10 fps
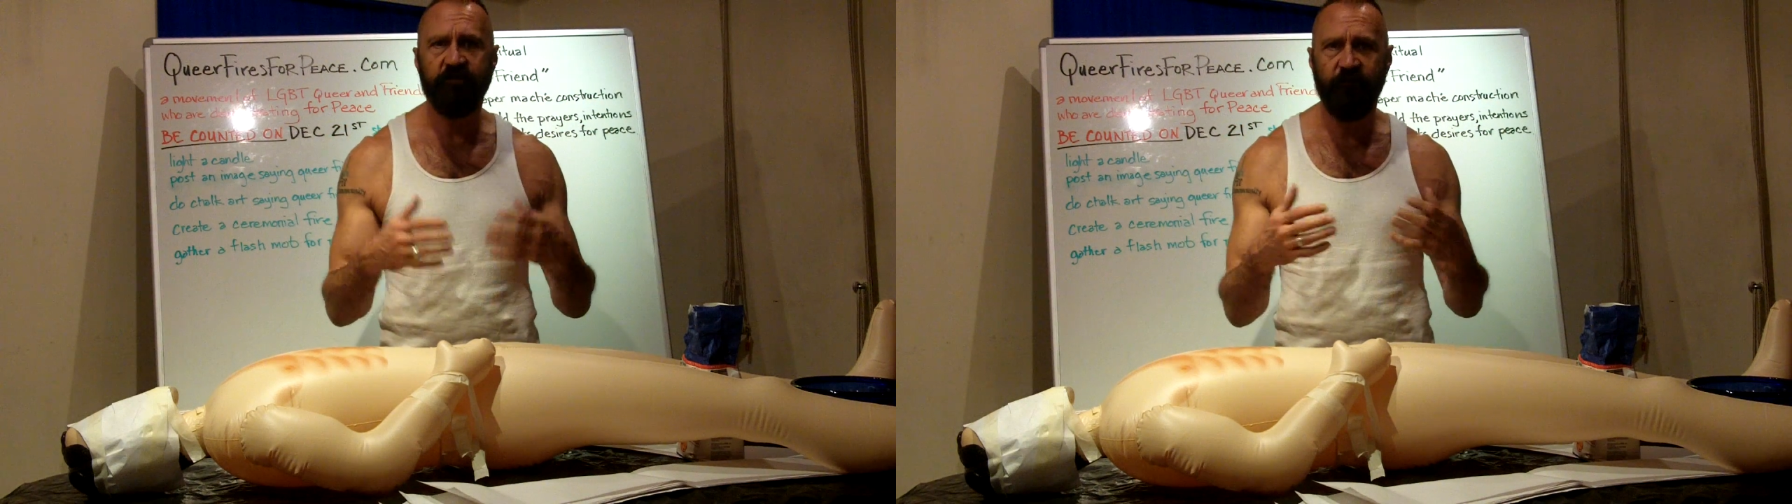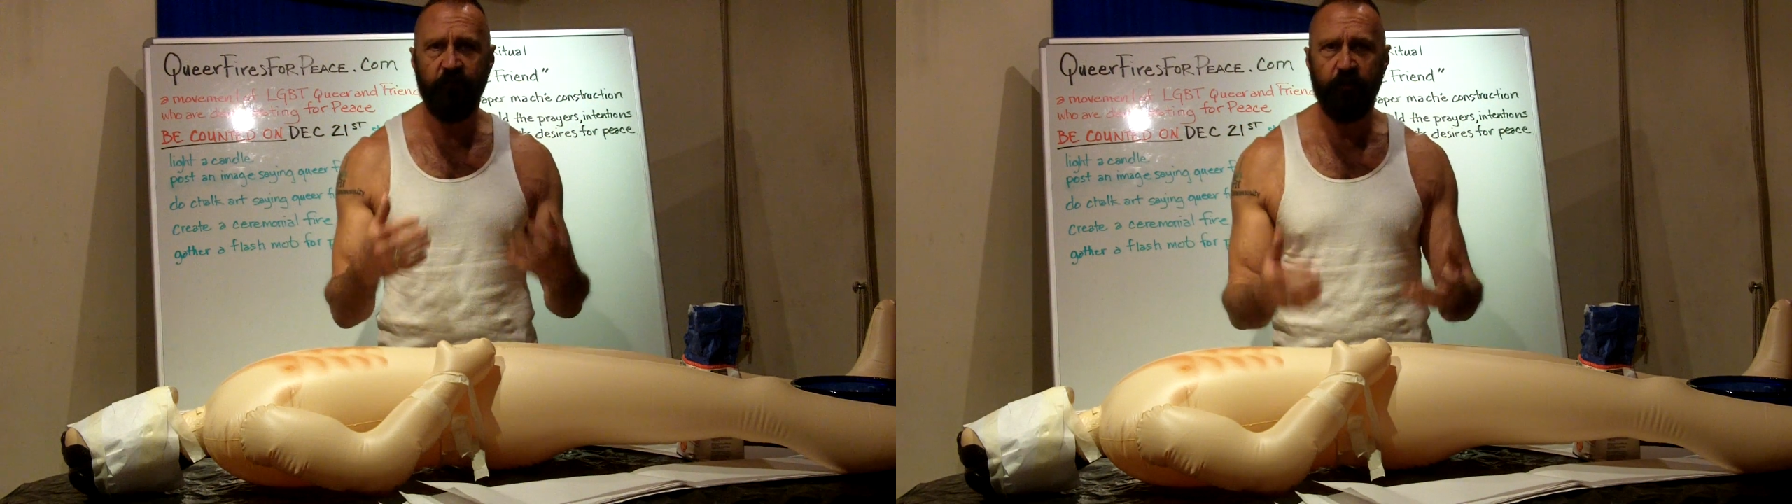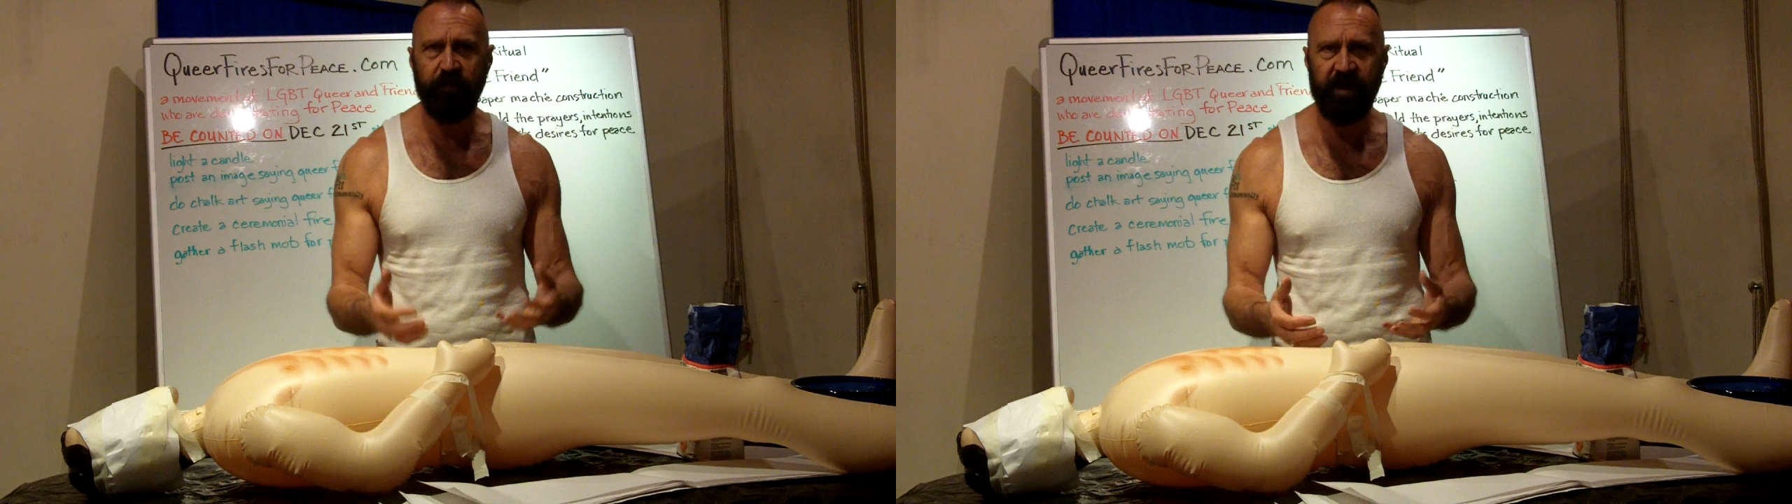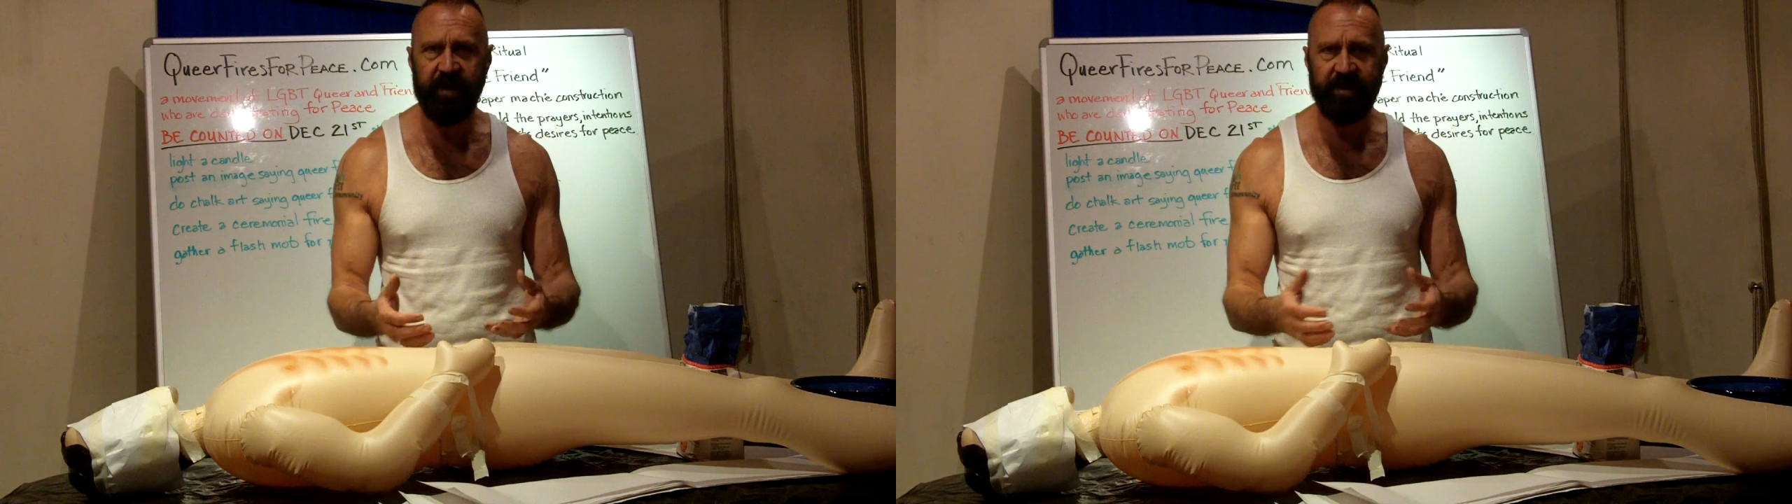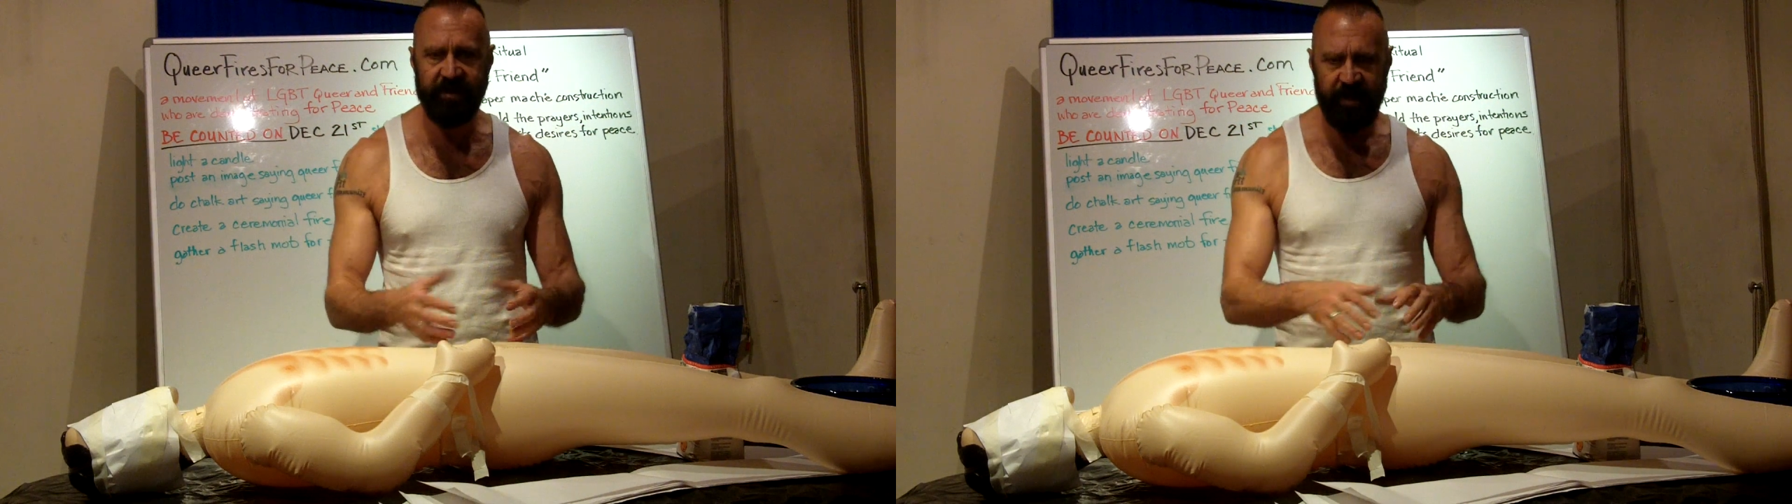for
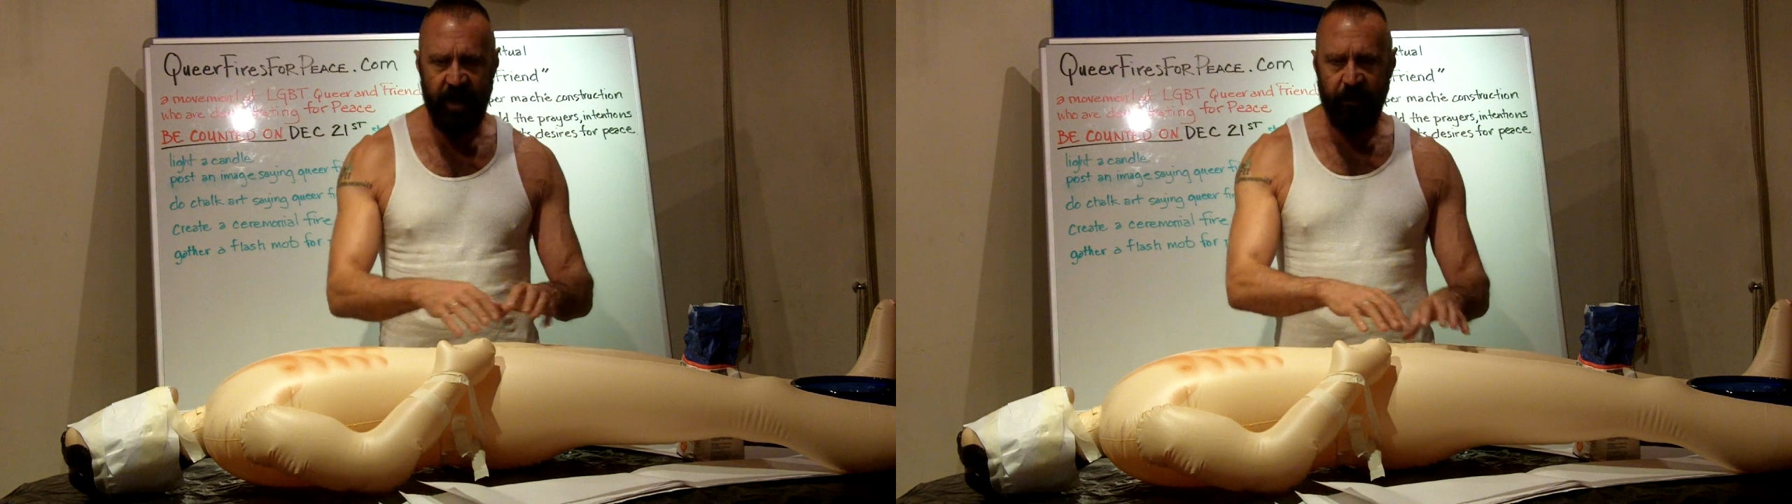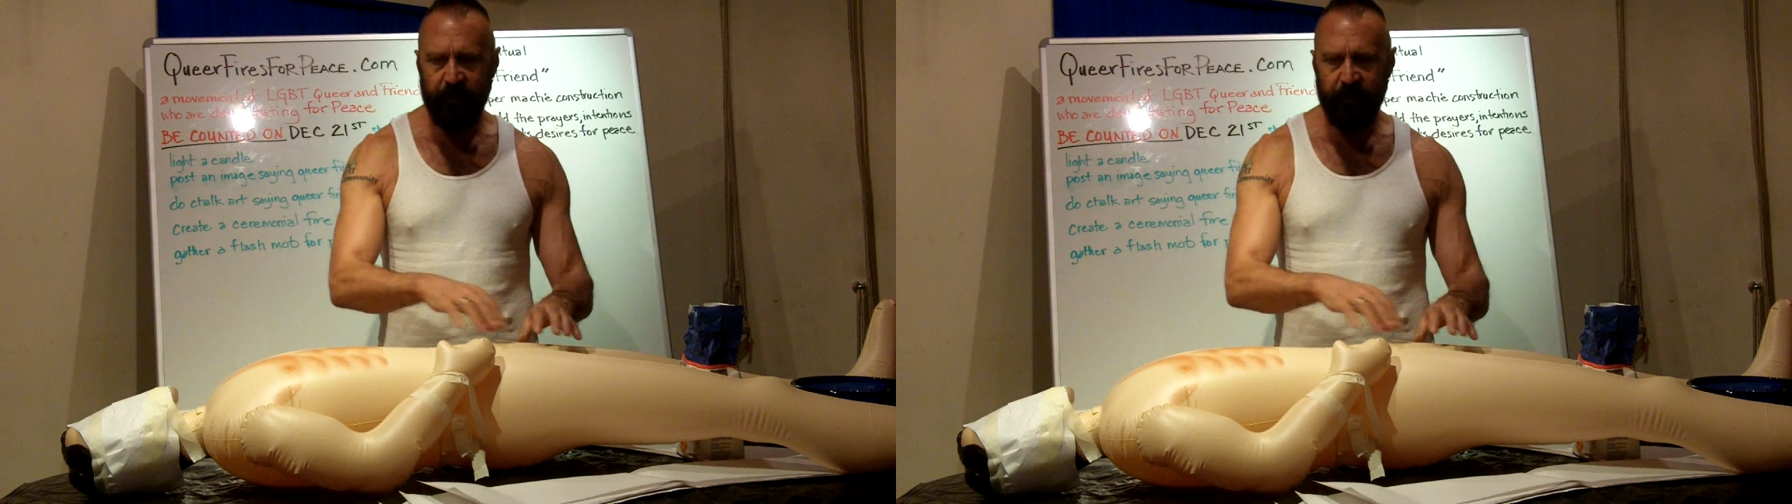peace,